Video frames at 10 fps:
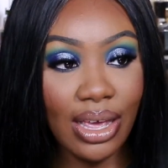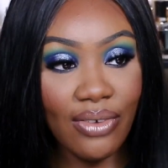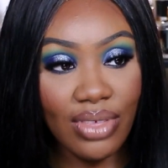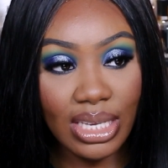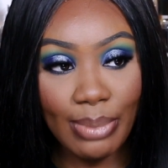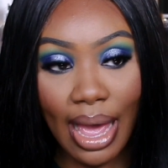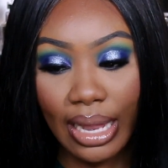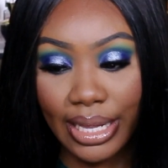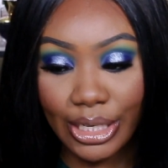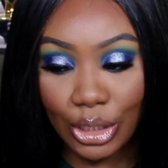of this
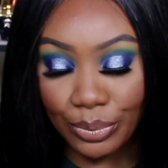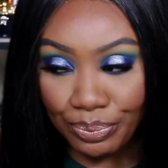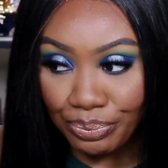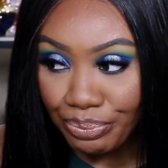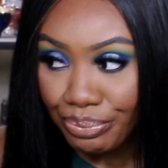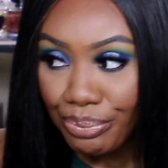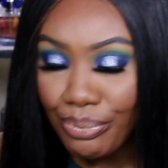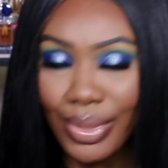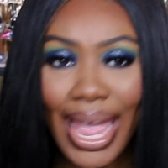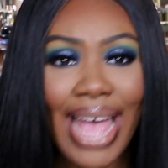palette
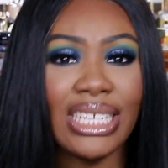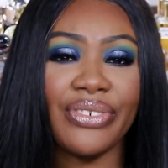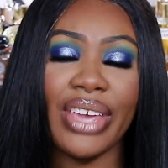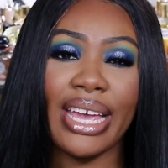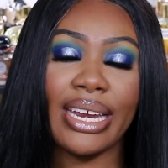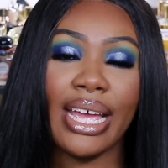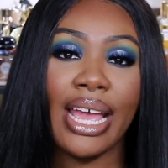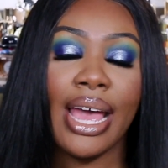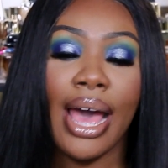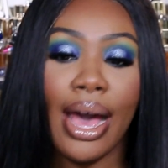as of yet.
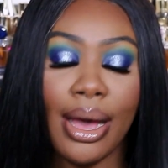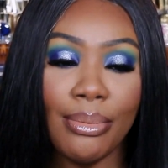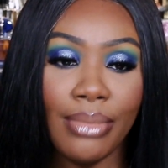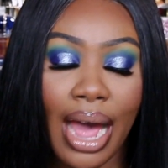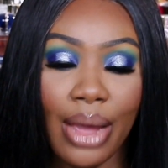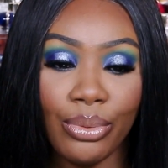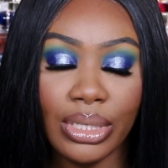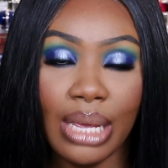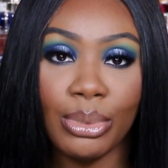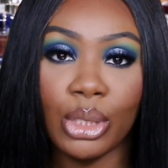I
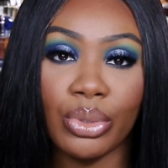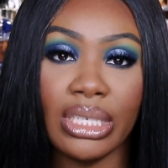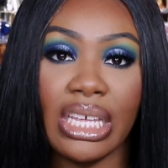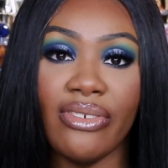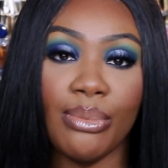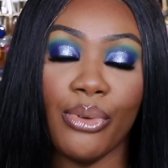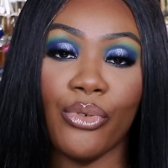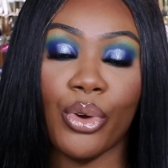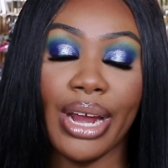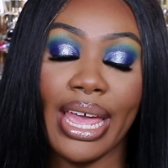was able to receive it
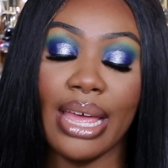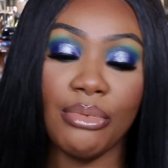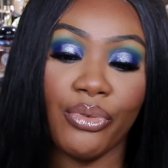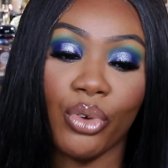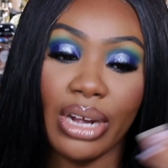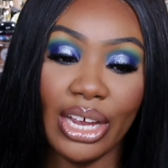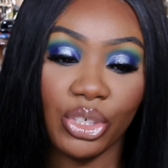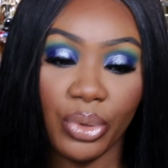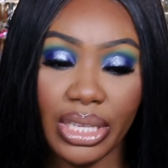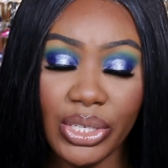beforehand, before it
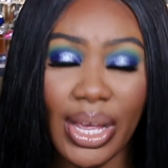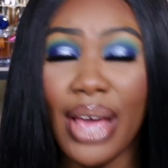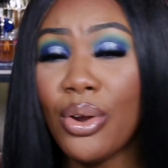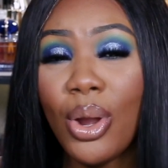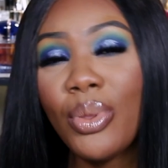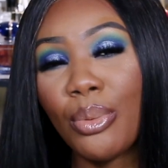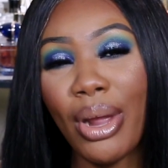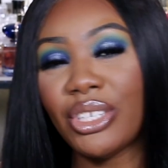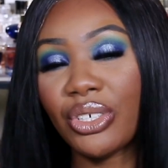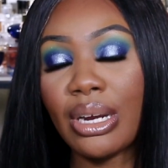actually released. So I don't know what the
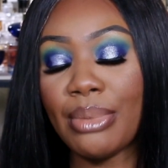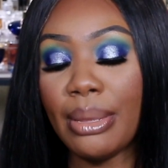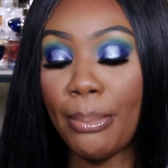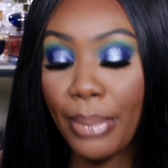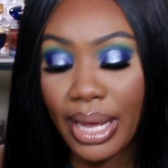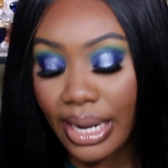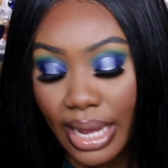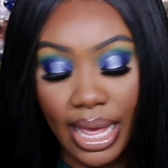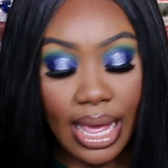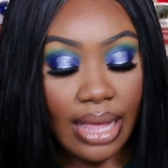prices are gonna be, but
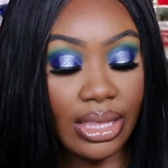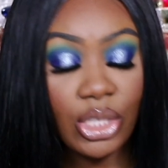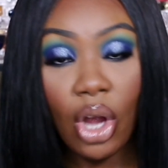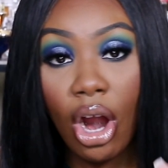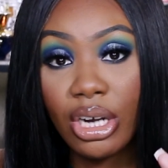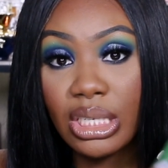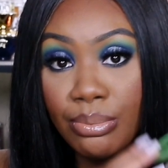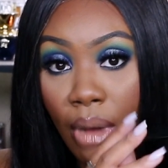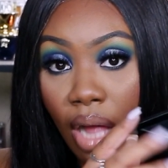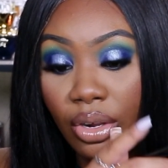these are
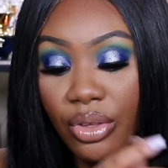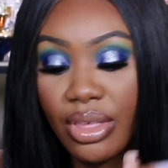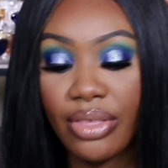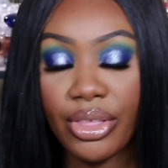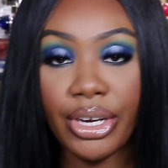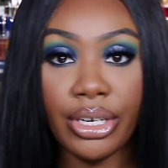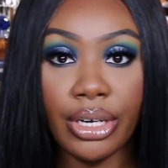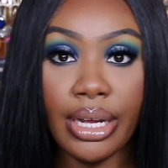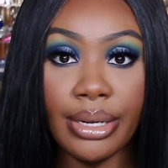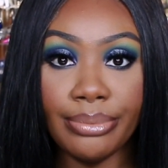smaller than
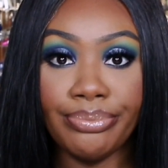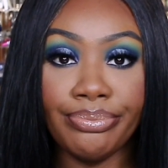their